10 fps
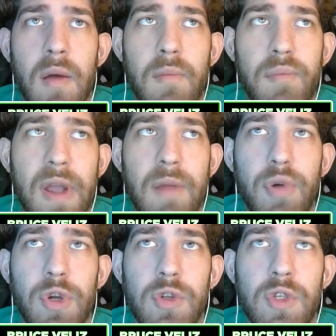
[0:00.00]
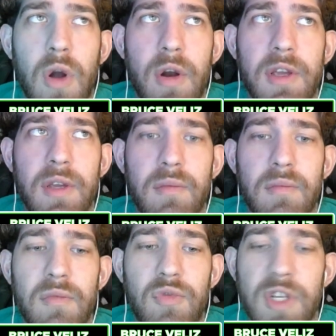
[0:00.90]
Payton Pritchard's
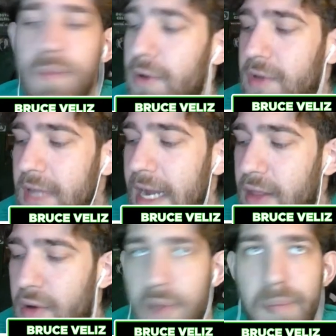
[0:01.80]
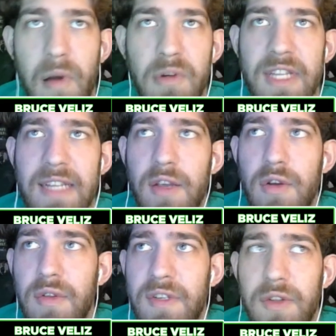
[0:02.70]
guarding Khris Middleton down low in the post. That's how you
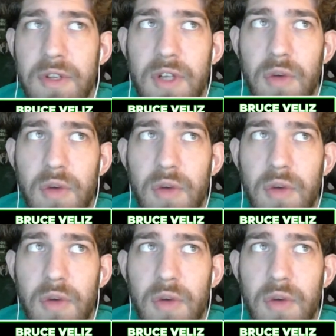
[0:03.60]
know the Celtics don't